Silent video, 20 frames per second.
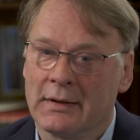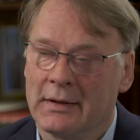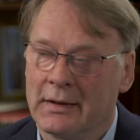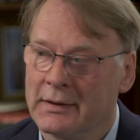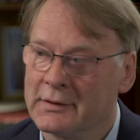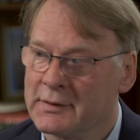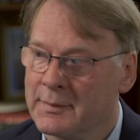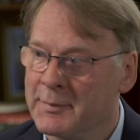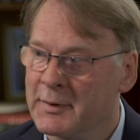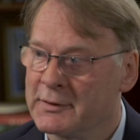
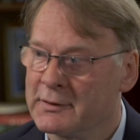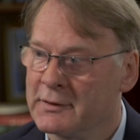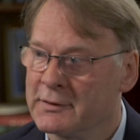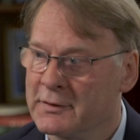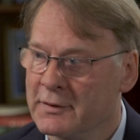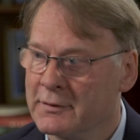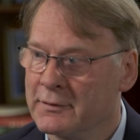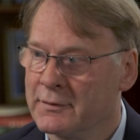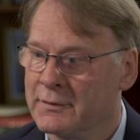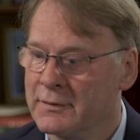It's the
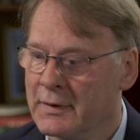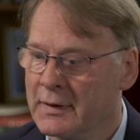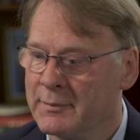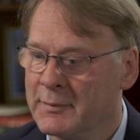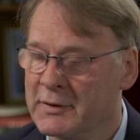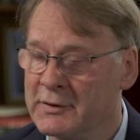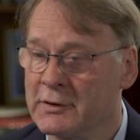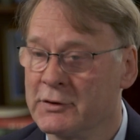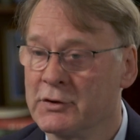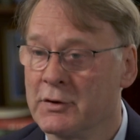business of
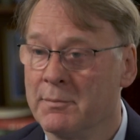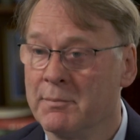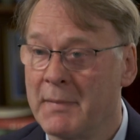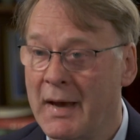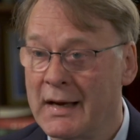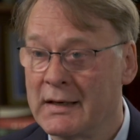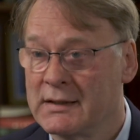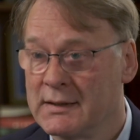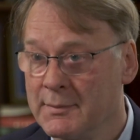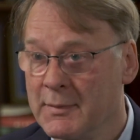business to
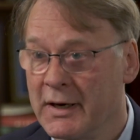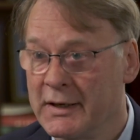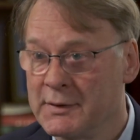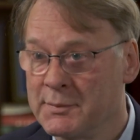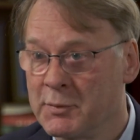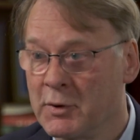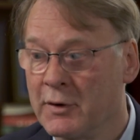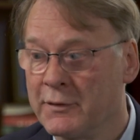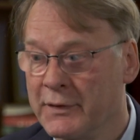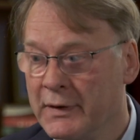maximize
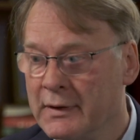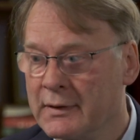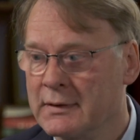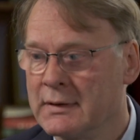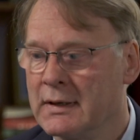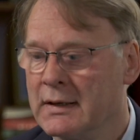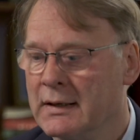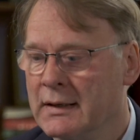profit